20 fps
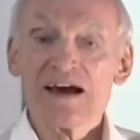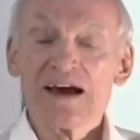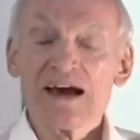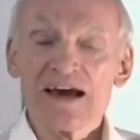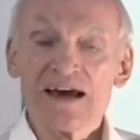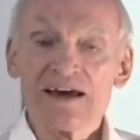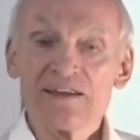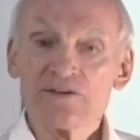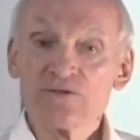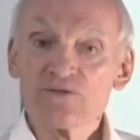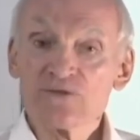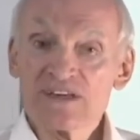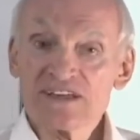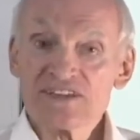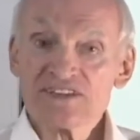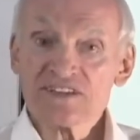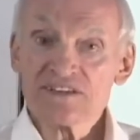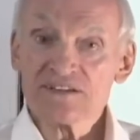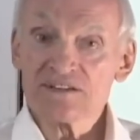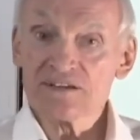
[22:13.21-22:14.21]
And the
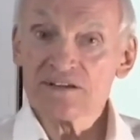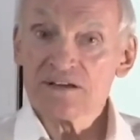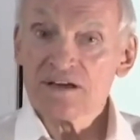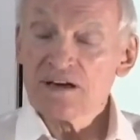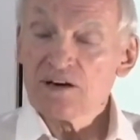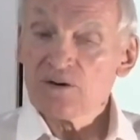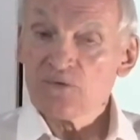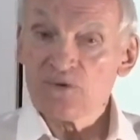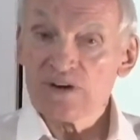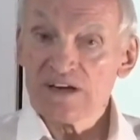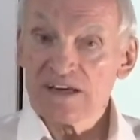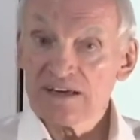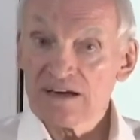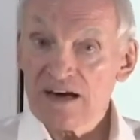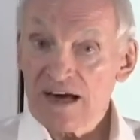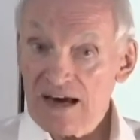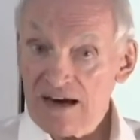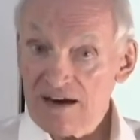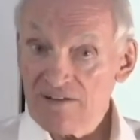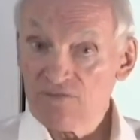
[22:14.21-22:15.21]
reason we
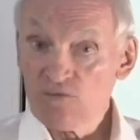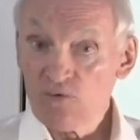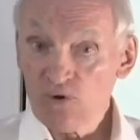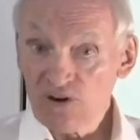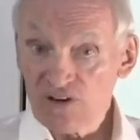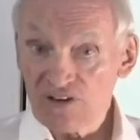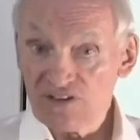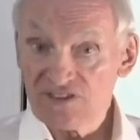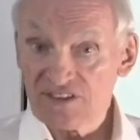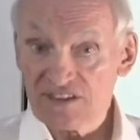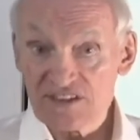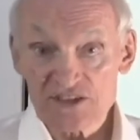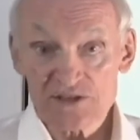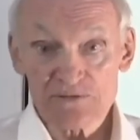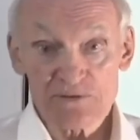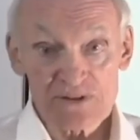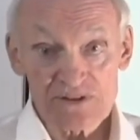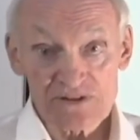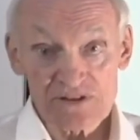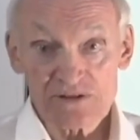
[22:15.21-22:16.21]
have words in
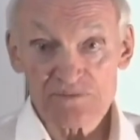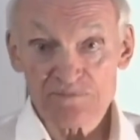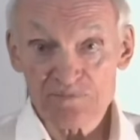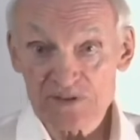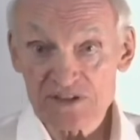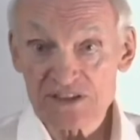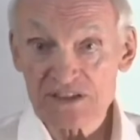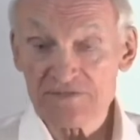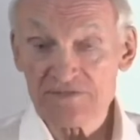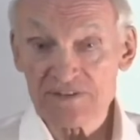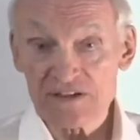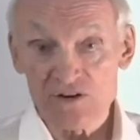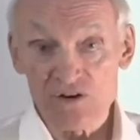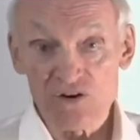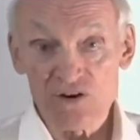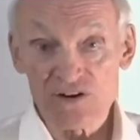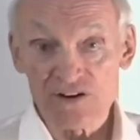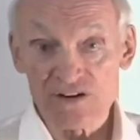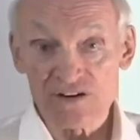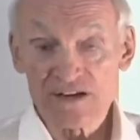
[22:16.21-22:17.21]
certain specific
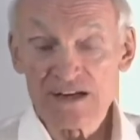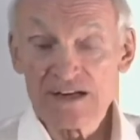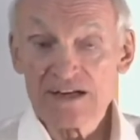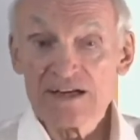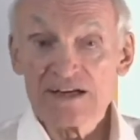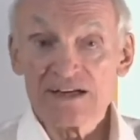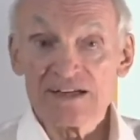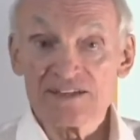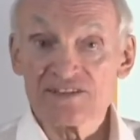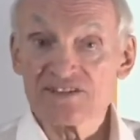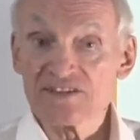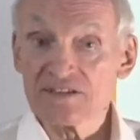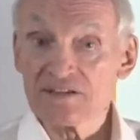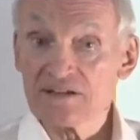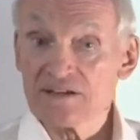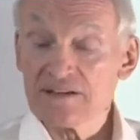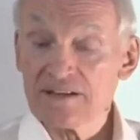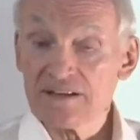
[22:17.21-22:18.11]
order is the,